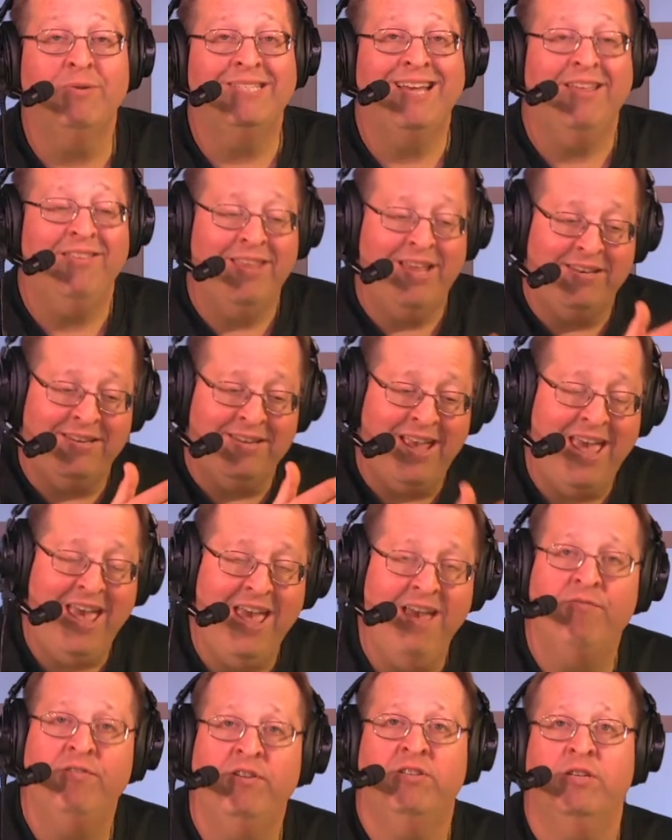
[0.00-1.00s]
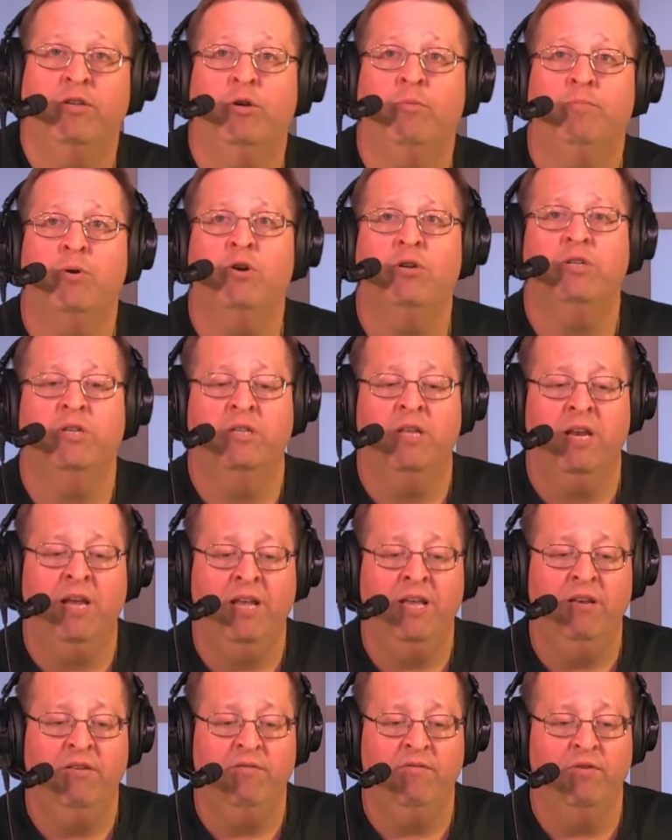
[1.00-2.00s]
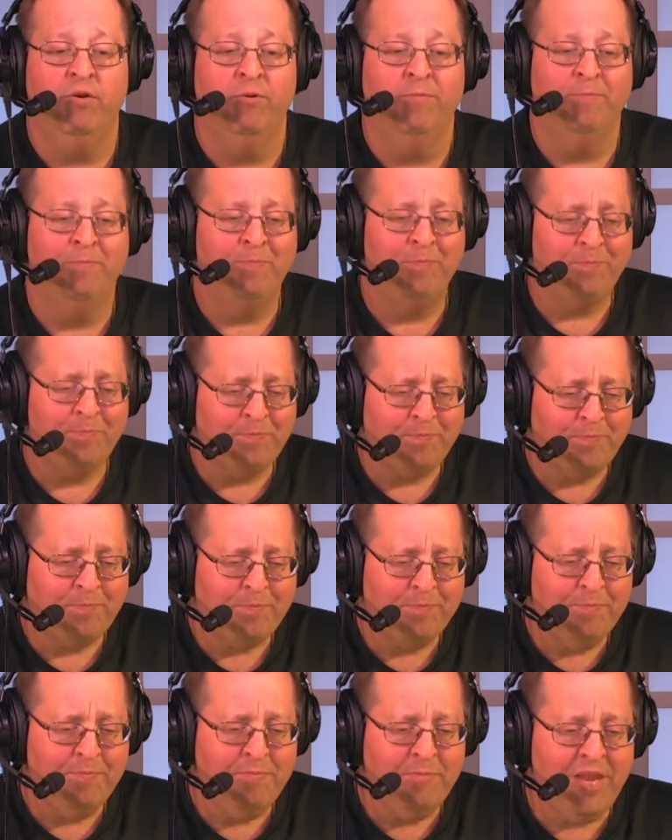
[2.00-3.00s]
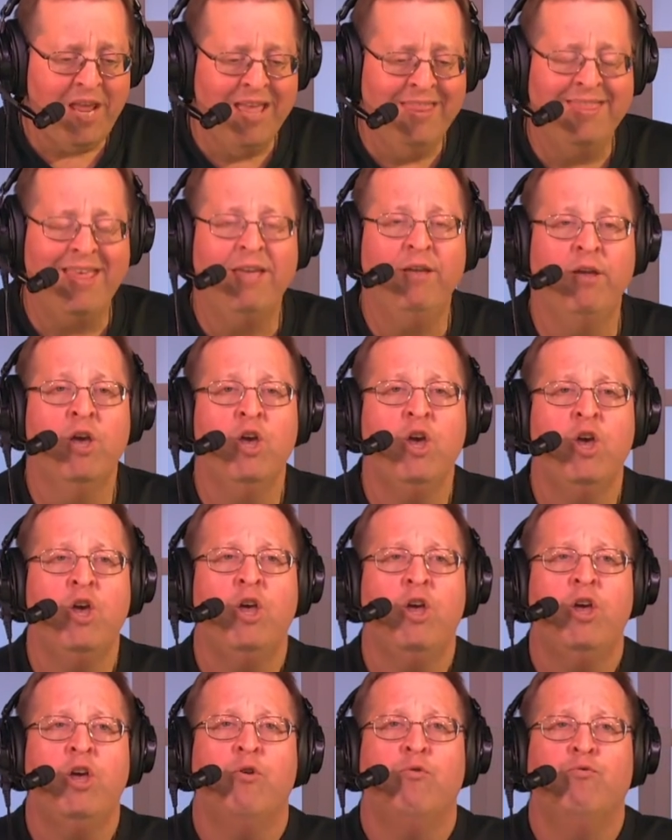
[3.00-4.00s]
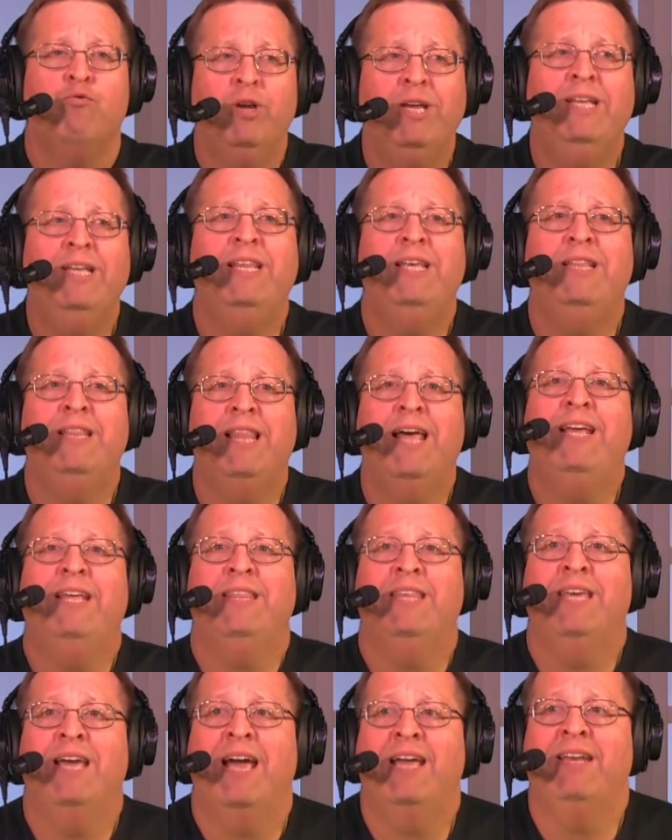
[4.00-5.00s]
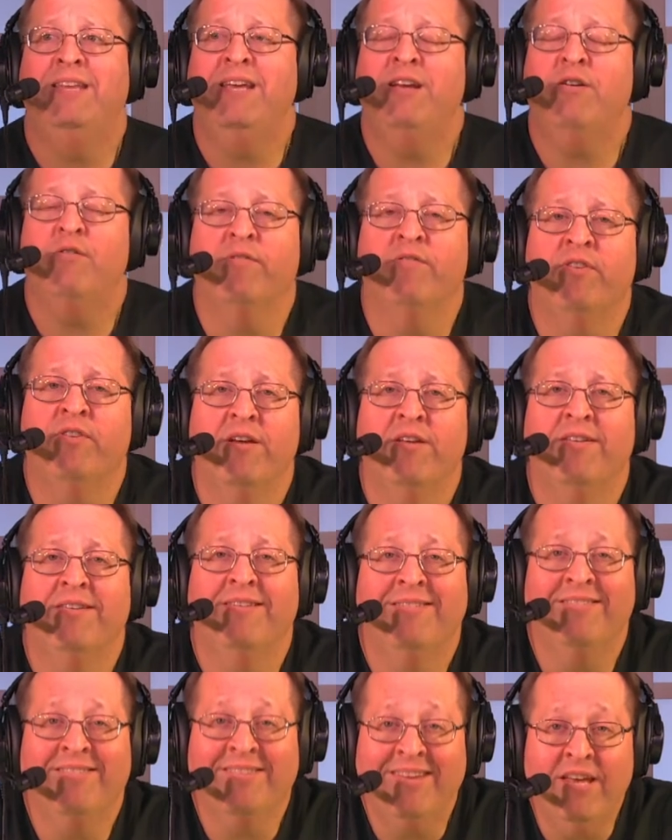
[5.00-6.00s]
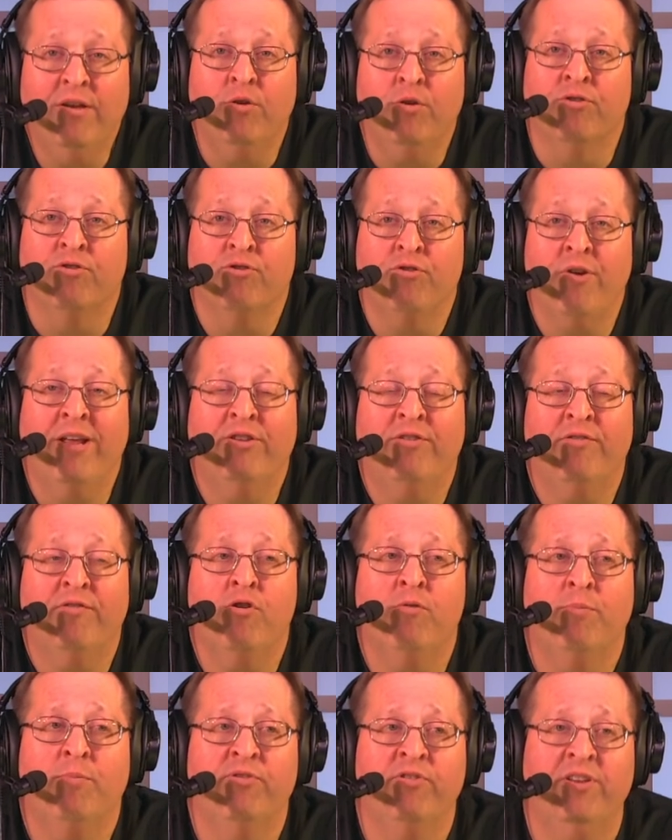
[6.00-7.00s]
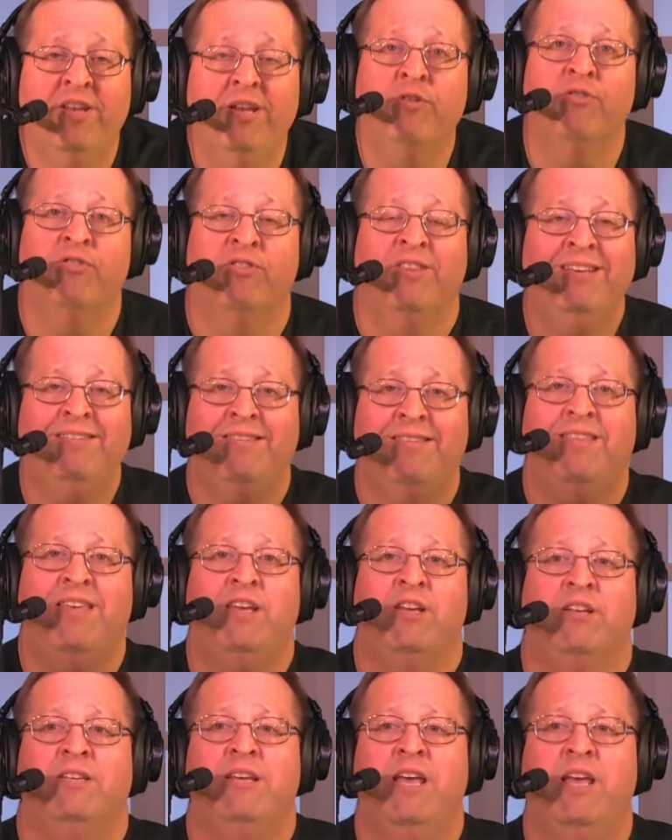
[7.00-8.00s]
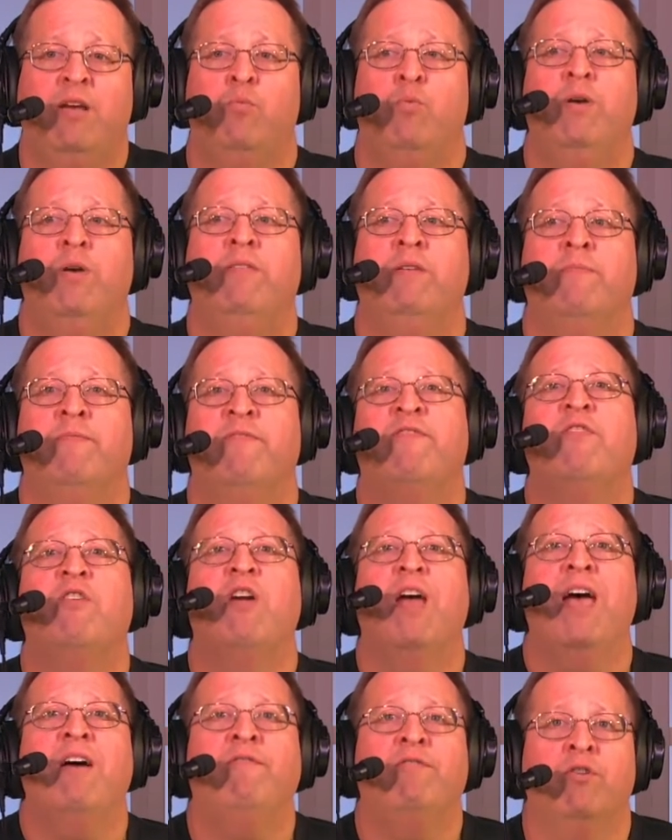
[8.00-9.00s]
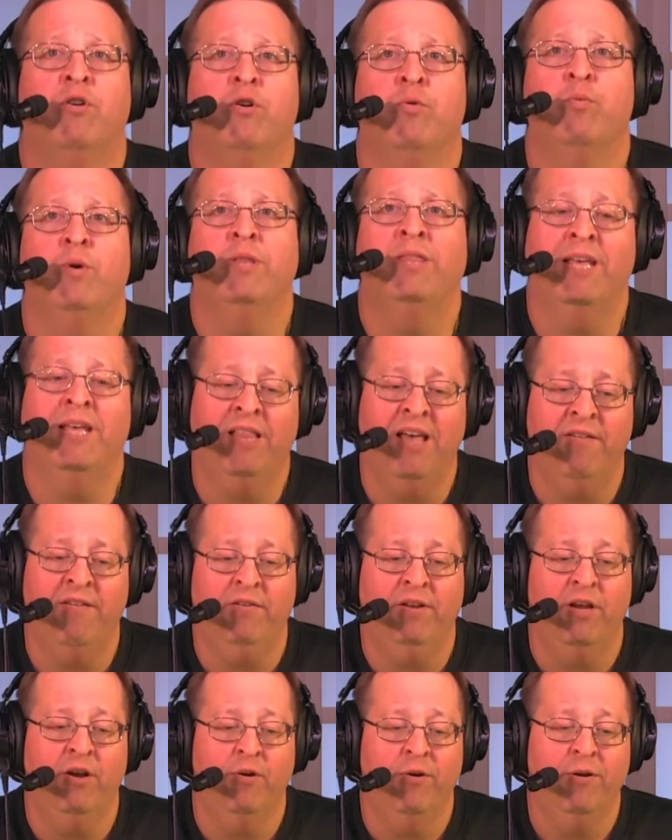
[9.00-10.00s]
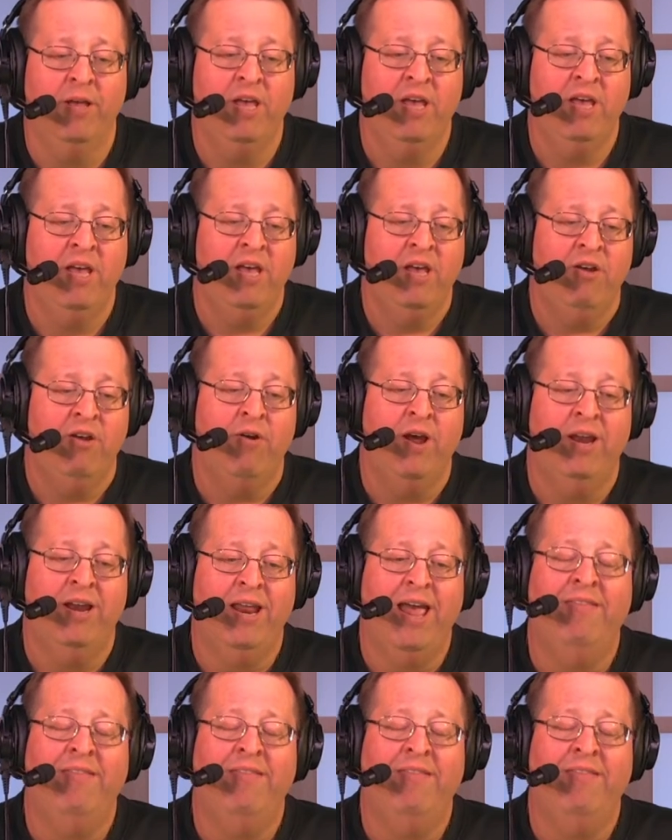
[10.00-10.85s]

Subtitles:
I would tell that to every single person that I interviewed. And they really liked the idea of skills, transferable skills, things that they could take with them forever when they left here, right?